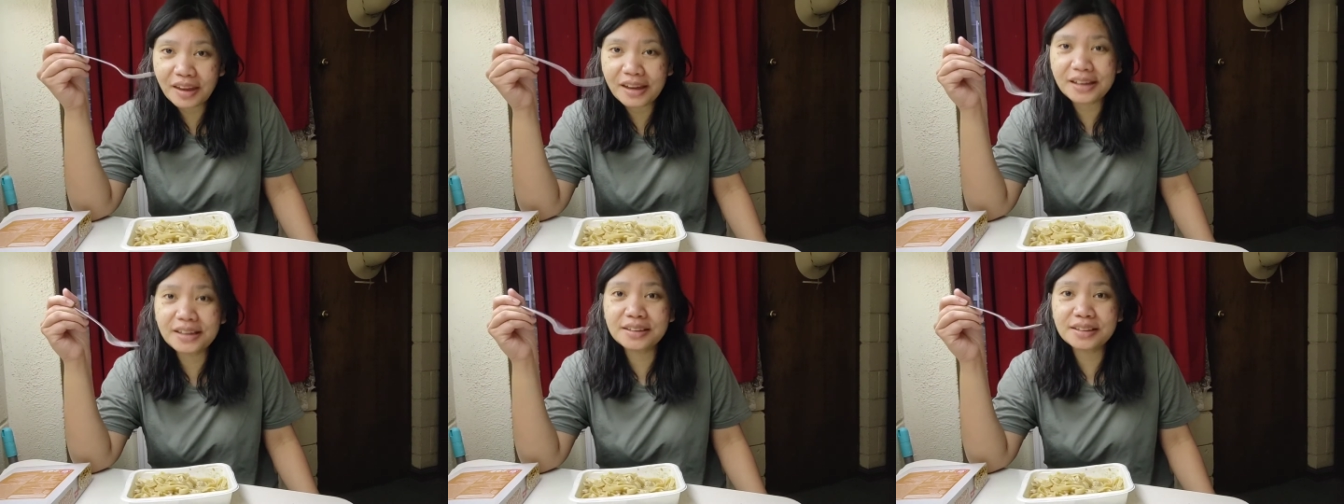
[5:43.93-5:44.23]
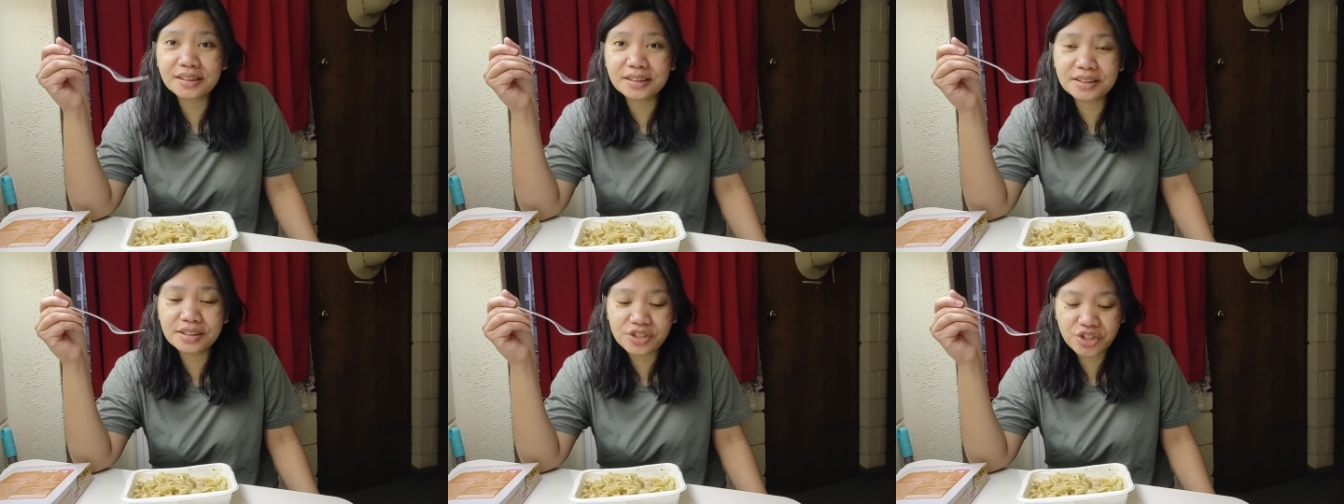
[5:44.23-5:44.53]

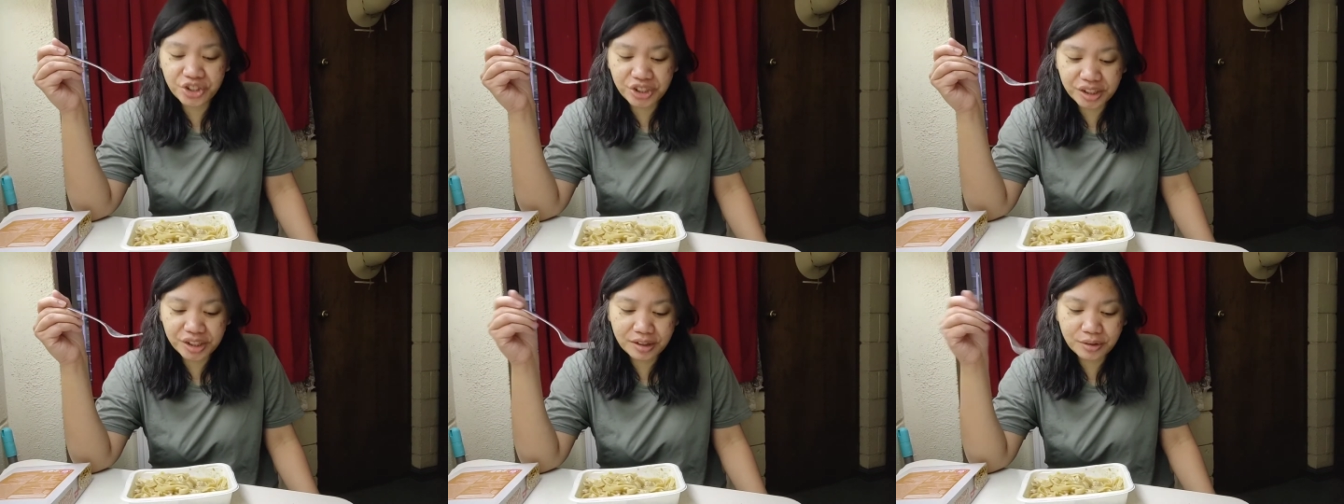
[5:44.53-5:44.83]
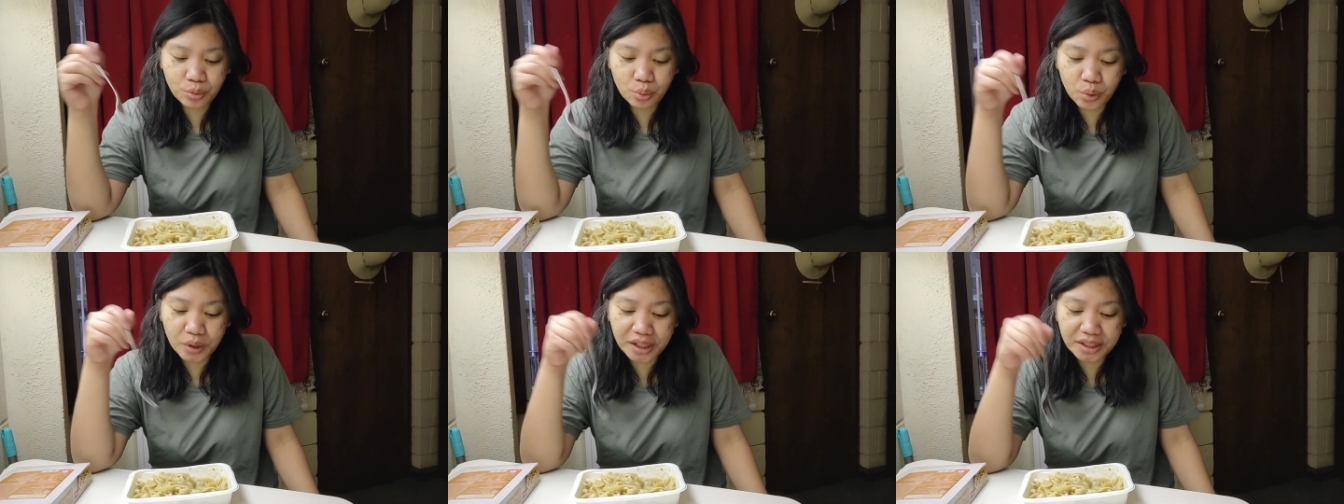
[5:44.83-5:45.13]
eaten the
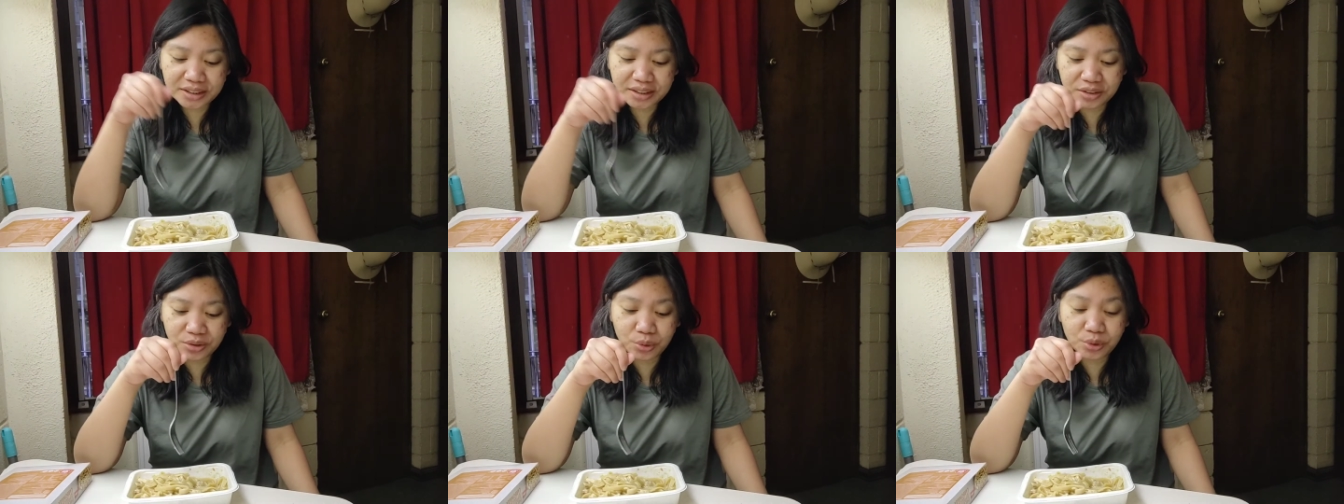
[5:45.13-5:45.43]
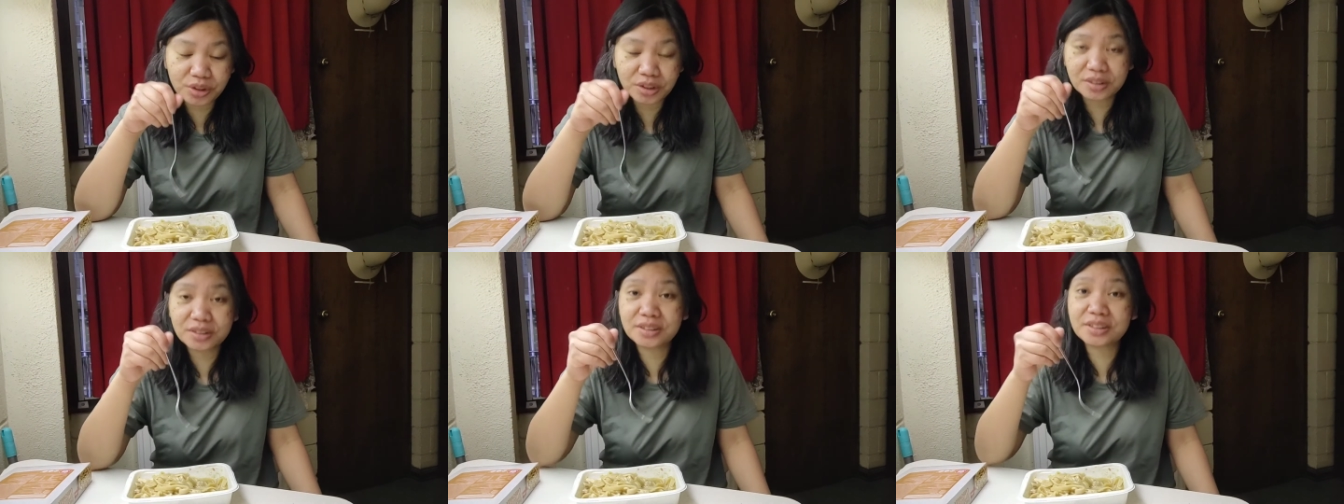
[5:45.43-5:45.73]
chicken with the
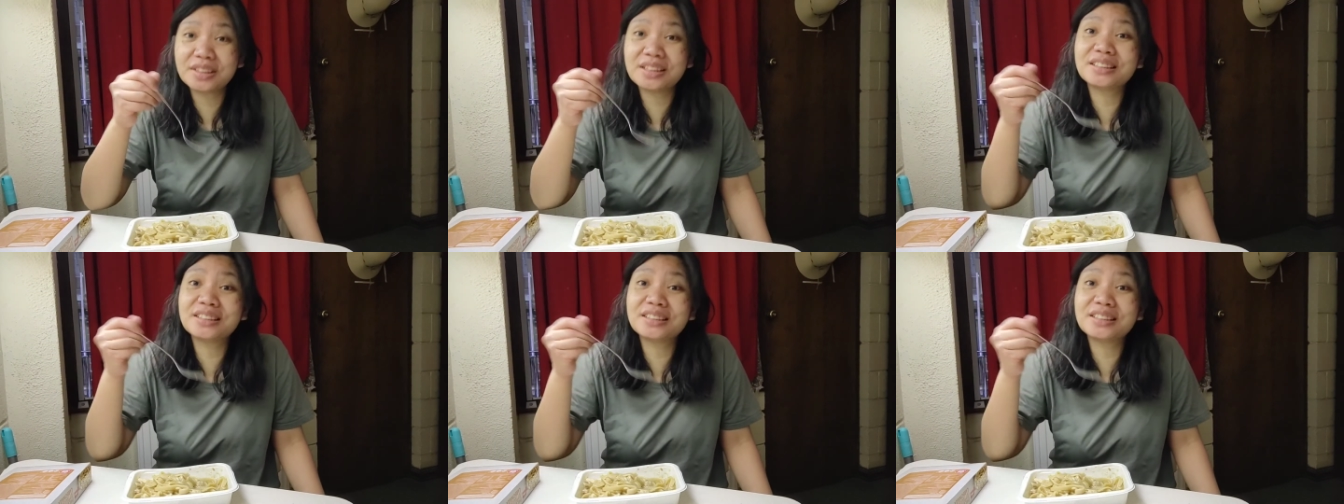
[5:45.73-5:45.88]
noodles,